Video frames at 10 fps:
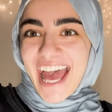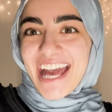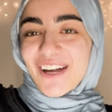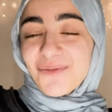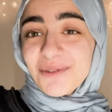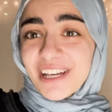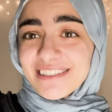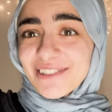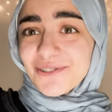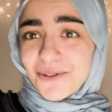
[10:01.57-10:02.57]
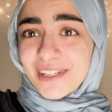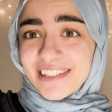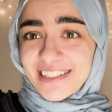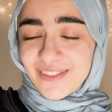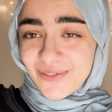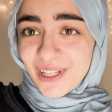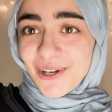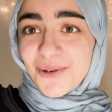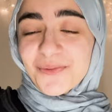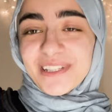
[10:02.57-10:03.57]
I hope you guys enjoyed this
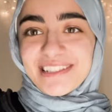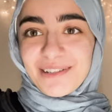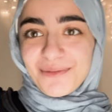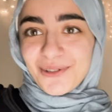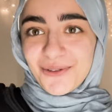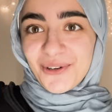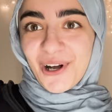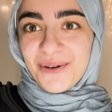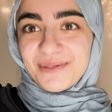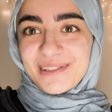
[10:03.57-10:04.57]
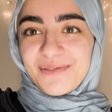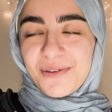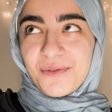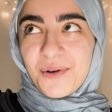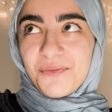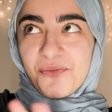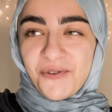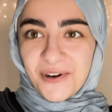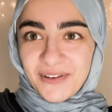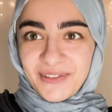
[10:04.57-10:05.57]
video. Please let me know in the comments if you want
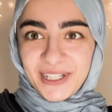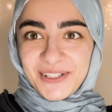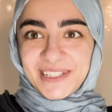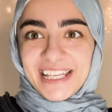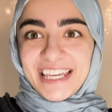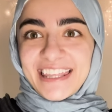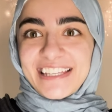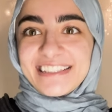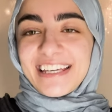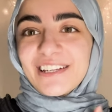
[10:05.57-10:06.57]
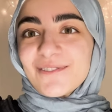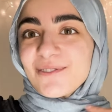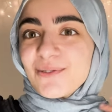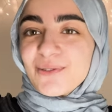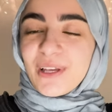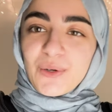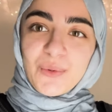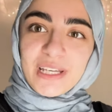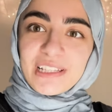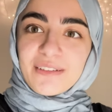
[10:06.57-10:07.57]
more videos like this. I can also do like
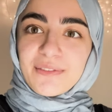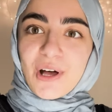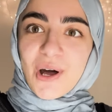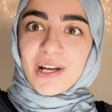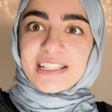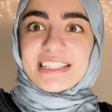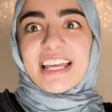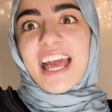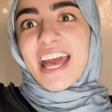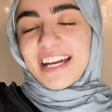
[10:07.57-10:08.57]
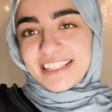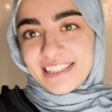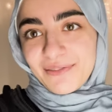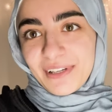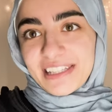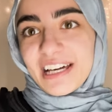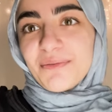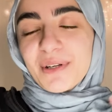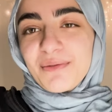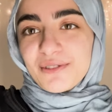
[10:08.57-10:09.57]
weekly vlogs and stuff like
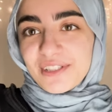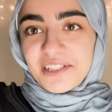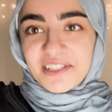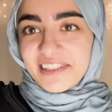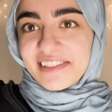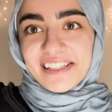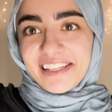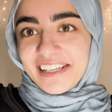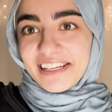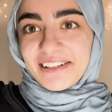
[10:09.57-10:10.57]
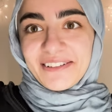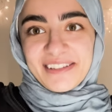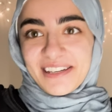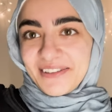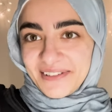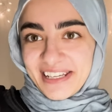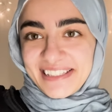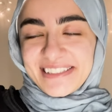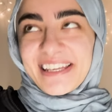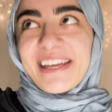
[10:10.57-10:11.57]
that, but I'm usually just studying on the other days.